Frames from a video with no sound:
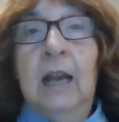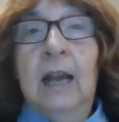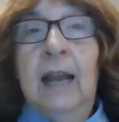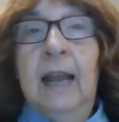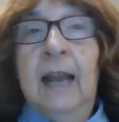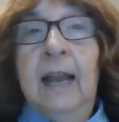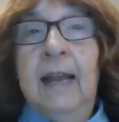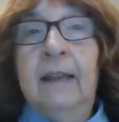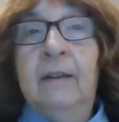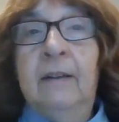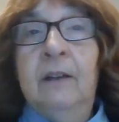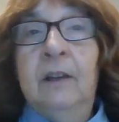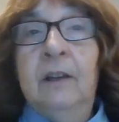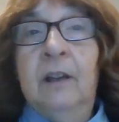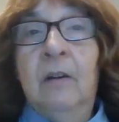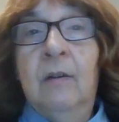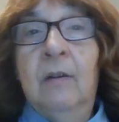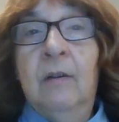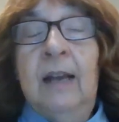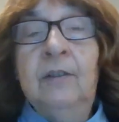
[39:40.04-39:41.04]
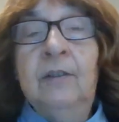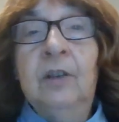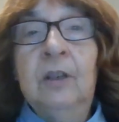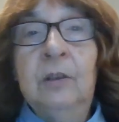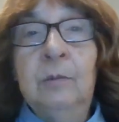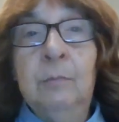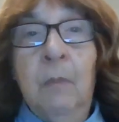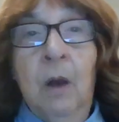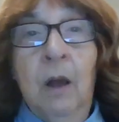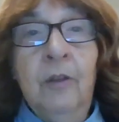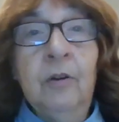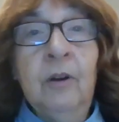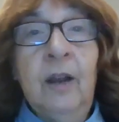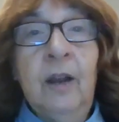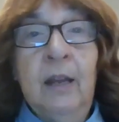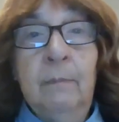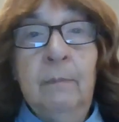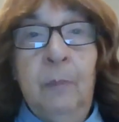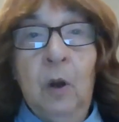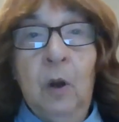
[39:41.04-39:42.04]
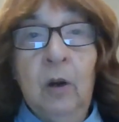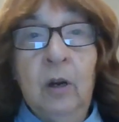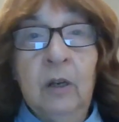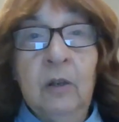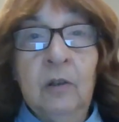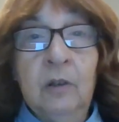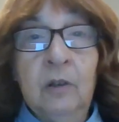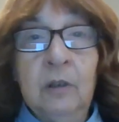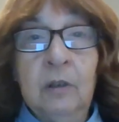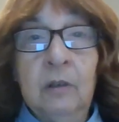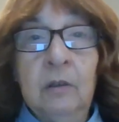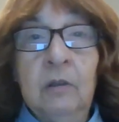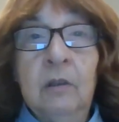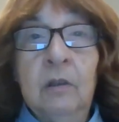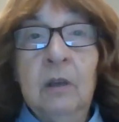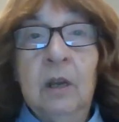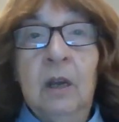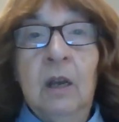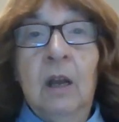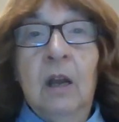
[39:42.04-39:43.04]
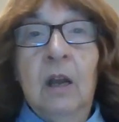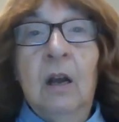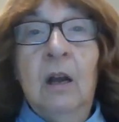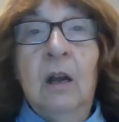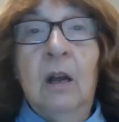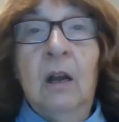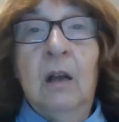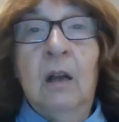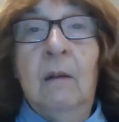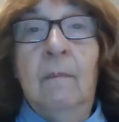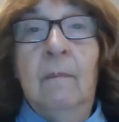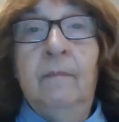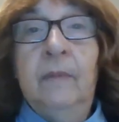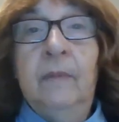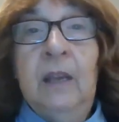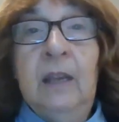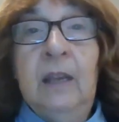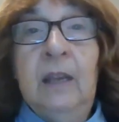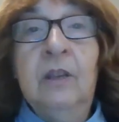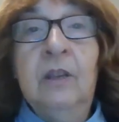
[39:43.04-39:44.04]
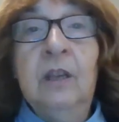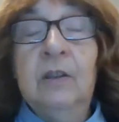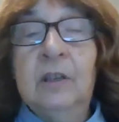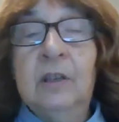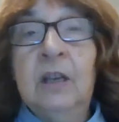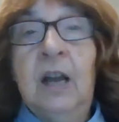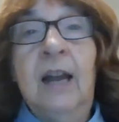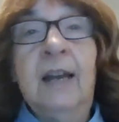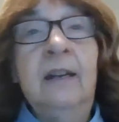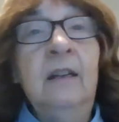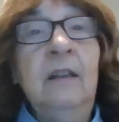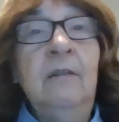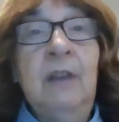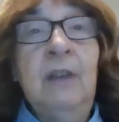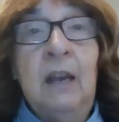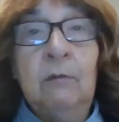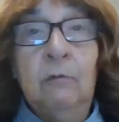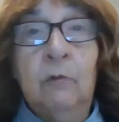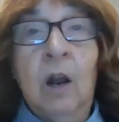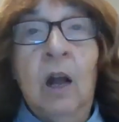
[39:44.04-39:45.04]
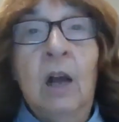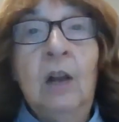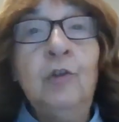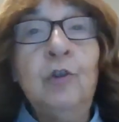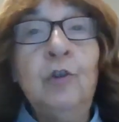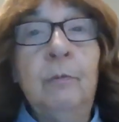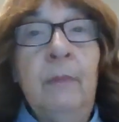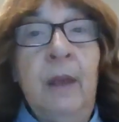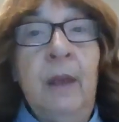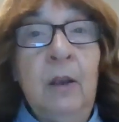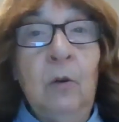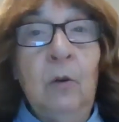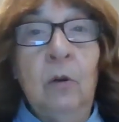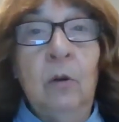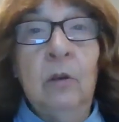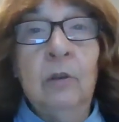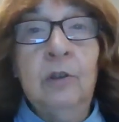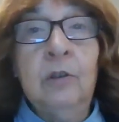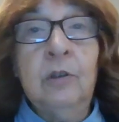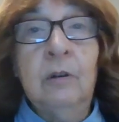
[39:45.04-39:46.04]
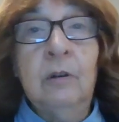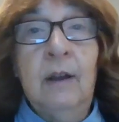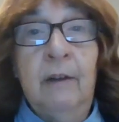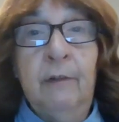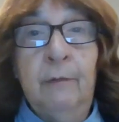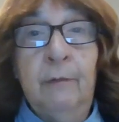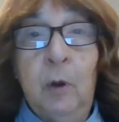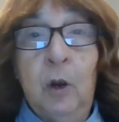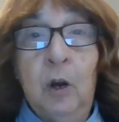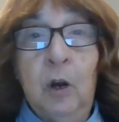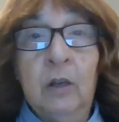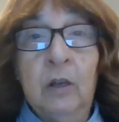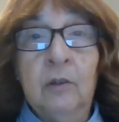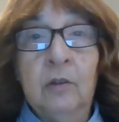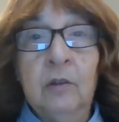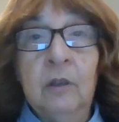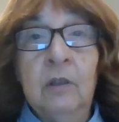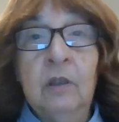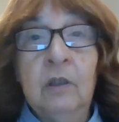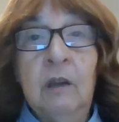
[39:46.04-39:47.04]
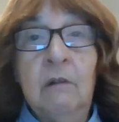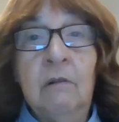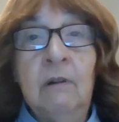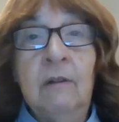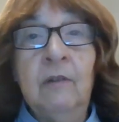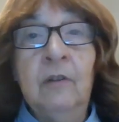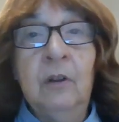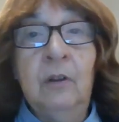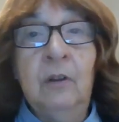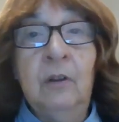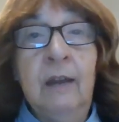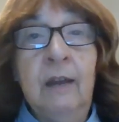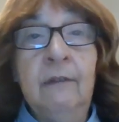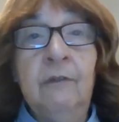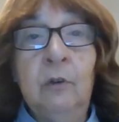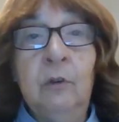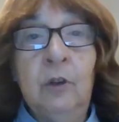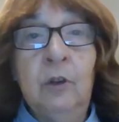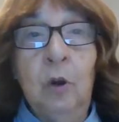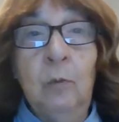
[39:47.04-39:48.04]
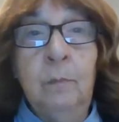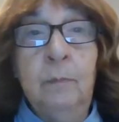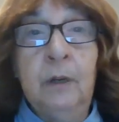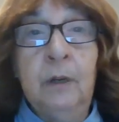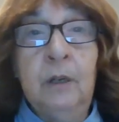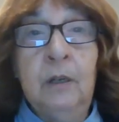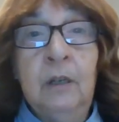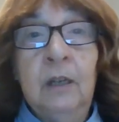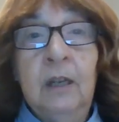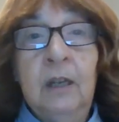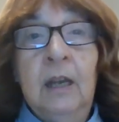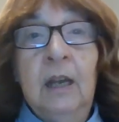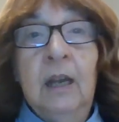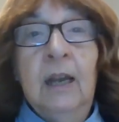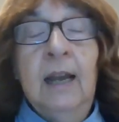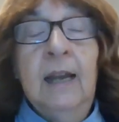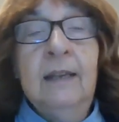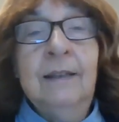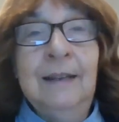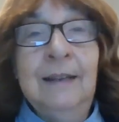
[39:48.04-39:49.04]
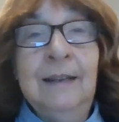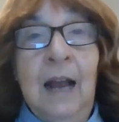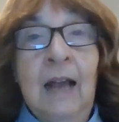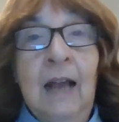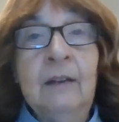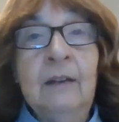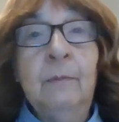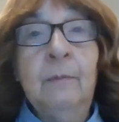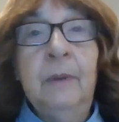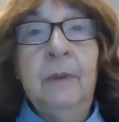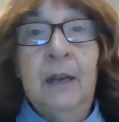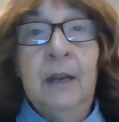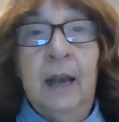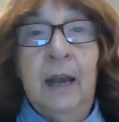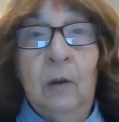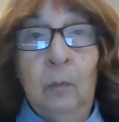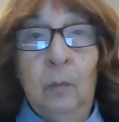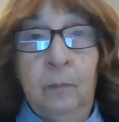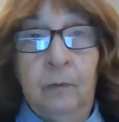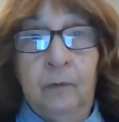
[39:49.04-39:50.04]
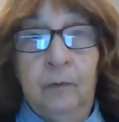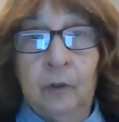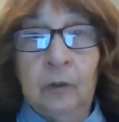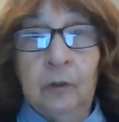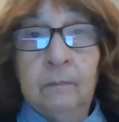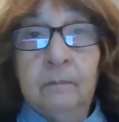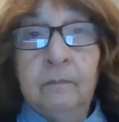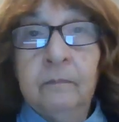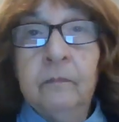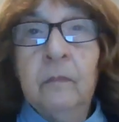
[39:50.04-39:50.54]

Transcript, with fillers: And, you know, as his mother had Parkinson's, um, he's decided that Roger may also have Parkinson's. However, the levodopa has not been helpful.